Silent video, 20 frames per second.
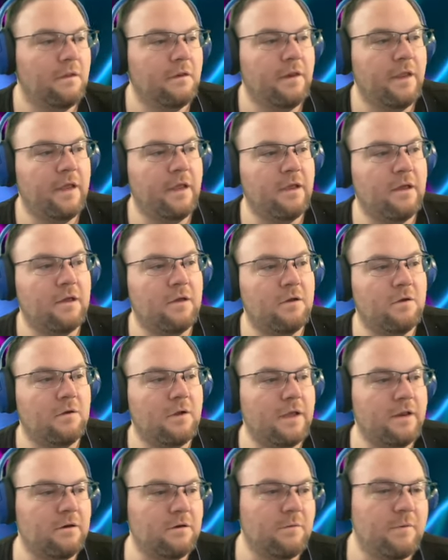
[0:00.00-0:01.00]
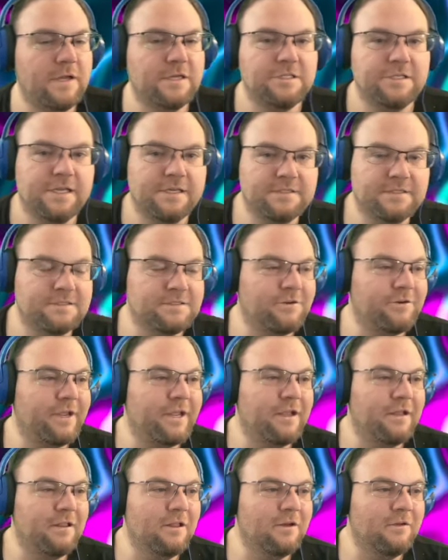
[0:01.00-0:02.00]
Now, I don't know why she has this
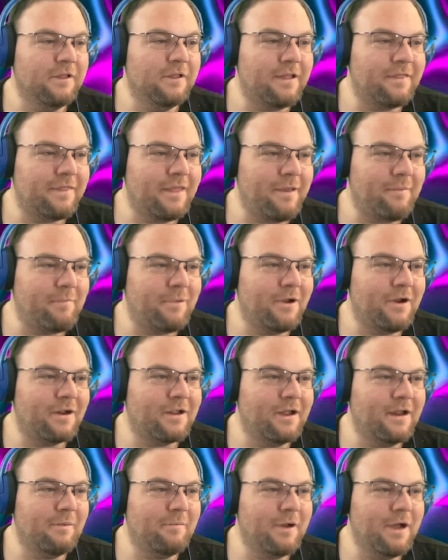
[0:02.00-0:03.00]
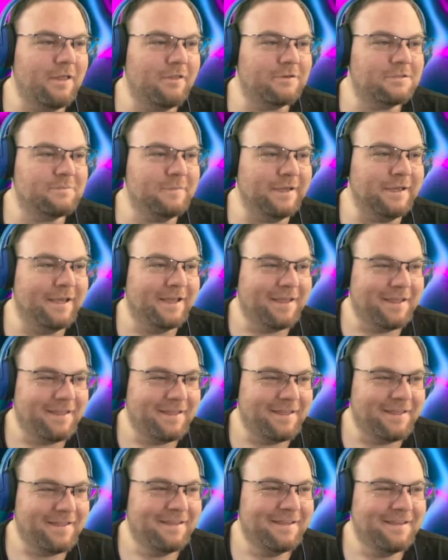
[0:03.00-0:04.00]
green glow. That part kind of bothers me.
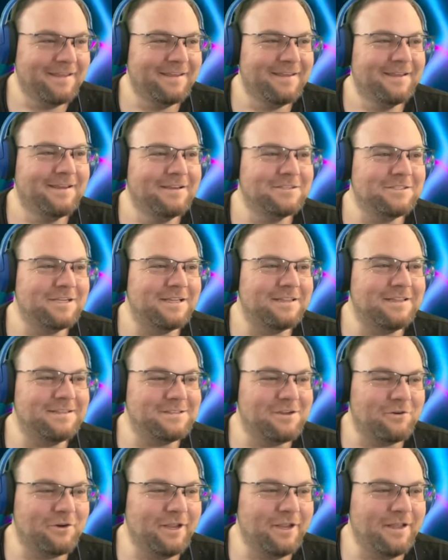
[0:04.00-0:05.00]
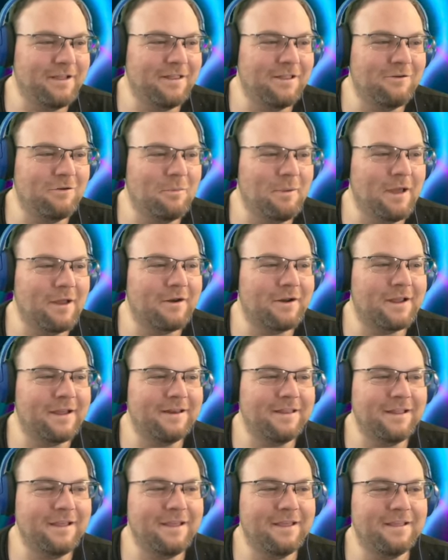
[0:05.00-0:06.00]
She got this green glow about her,
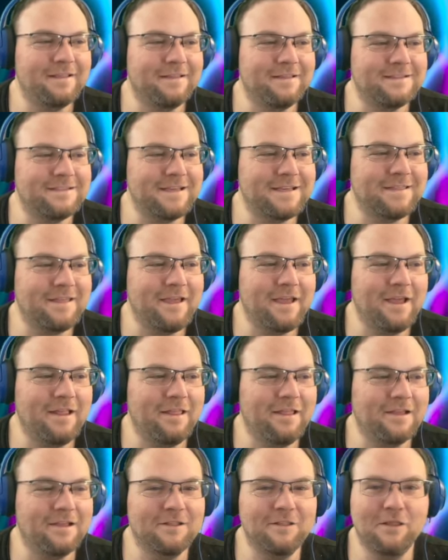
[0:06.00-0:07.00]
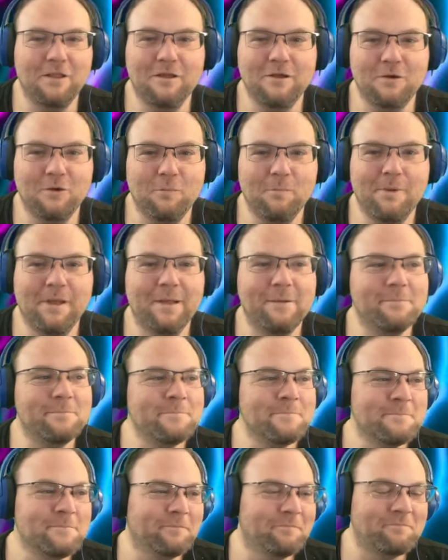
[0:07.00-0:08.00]
kind of like the Hela glow, but
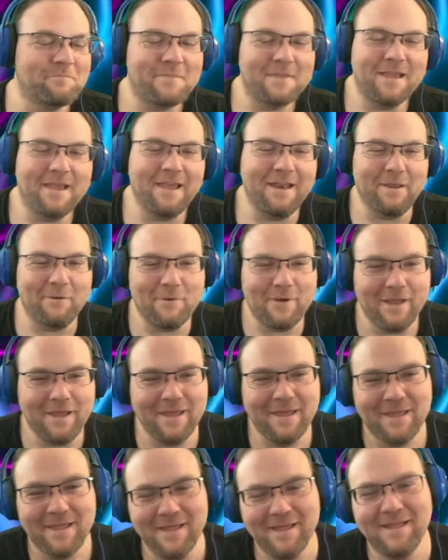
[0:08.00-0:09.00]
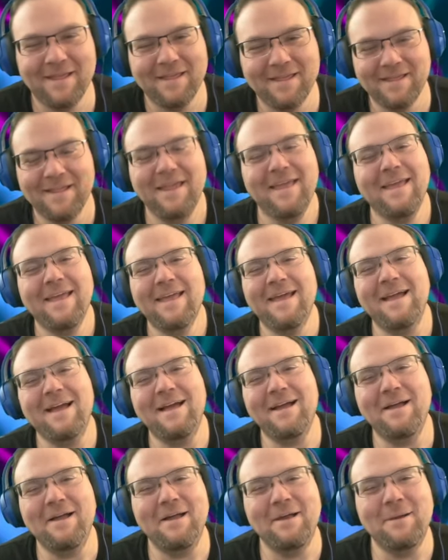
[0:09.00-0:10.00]
anyway.
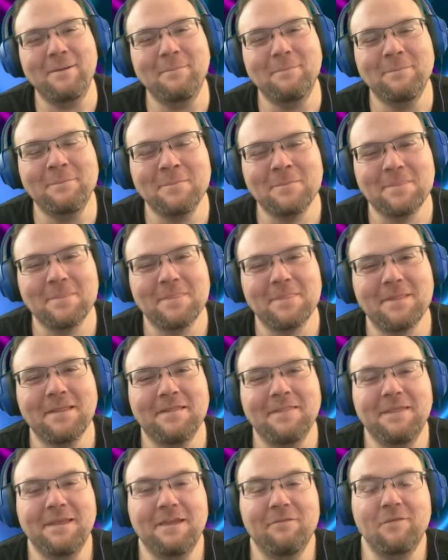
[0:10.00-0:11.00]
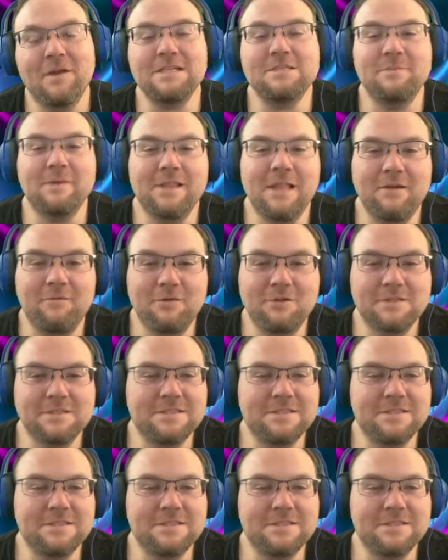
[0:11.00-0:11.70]
The investment level.